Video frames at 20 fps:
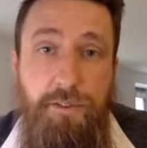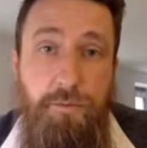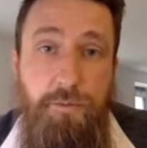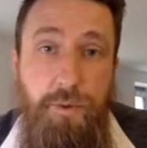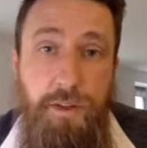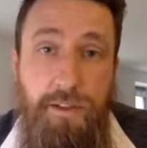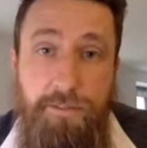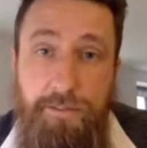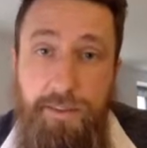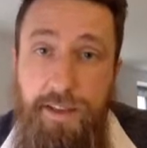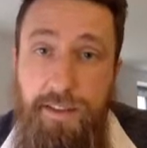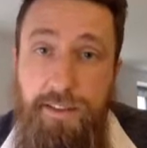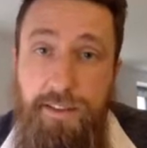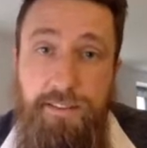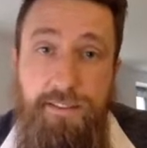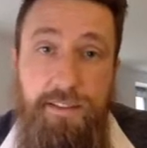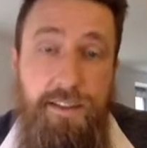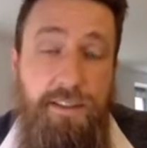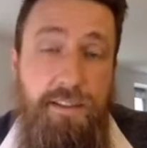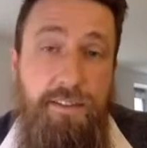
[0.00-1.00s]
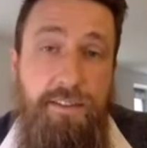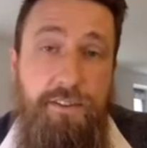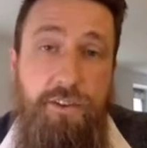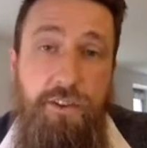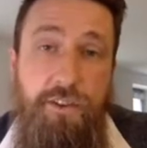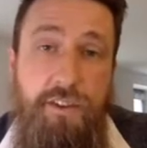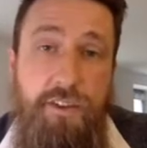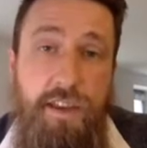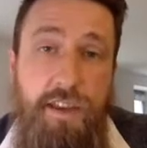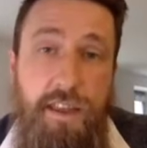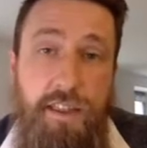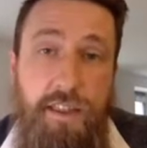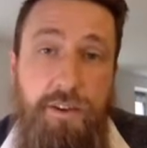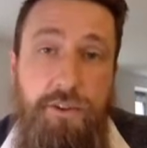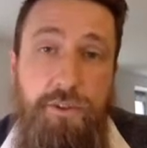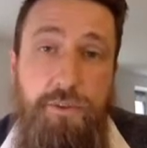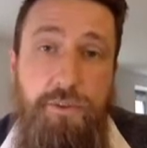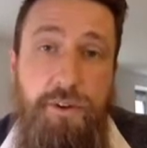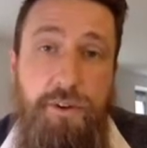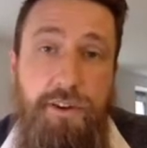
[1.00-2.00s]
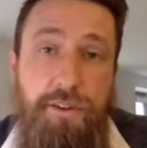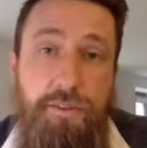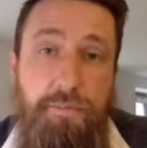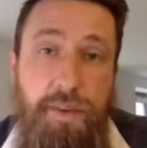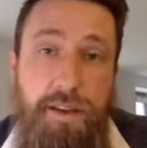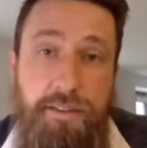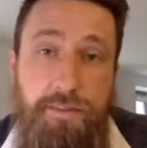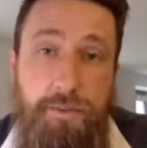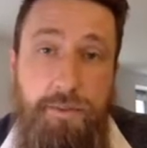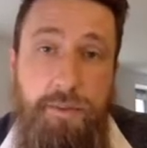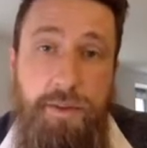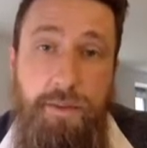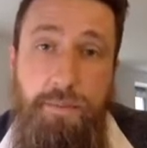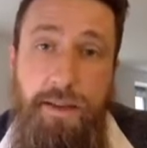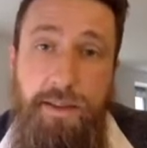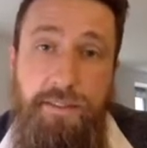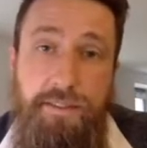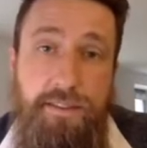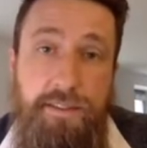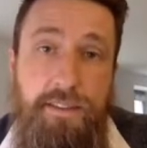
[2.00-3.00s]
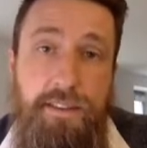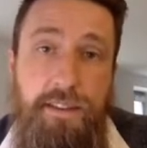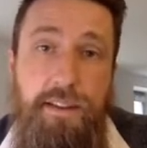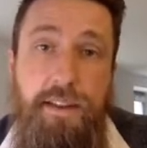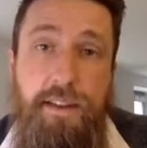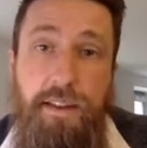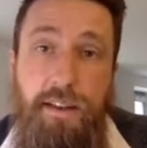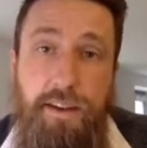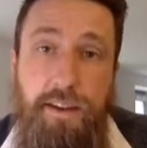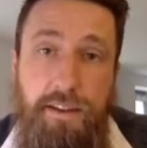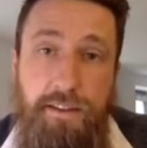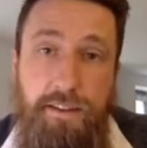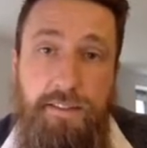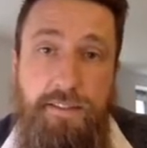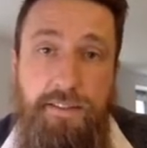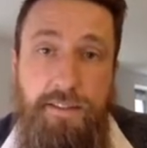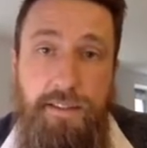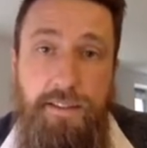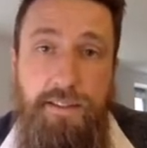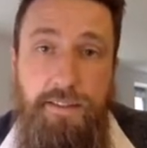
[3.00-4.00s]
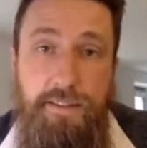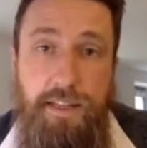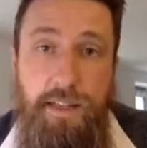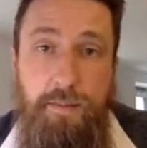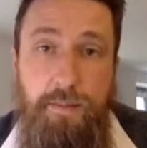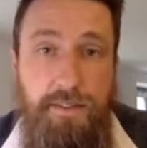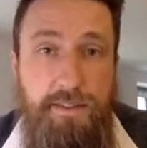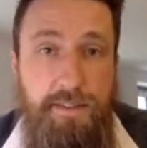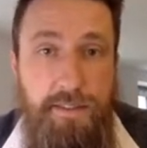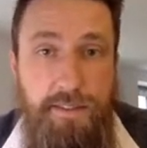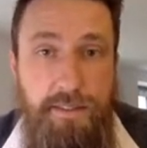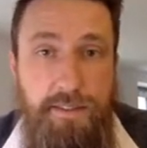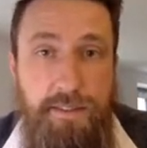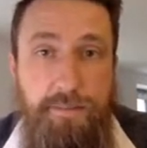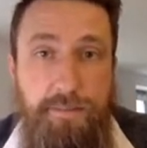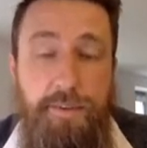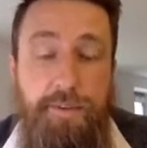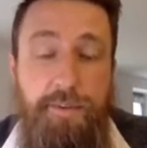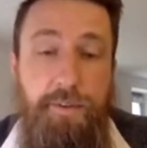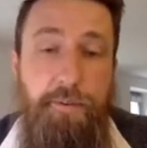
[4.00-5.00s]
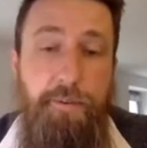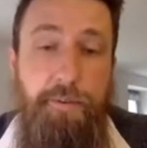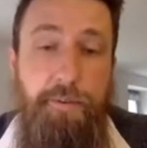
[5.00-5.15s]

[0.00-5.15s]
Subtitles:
on one phase and the other 2 on maximum capacity, and it's still a stable system.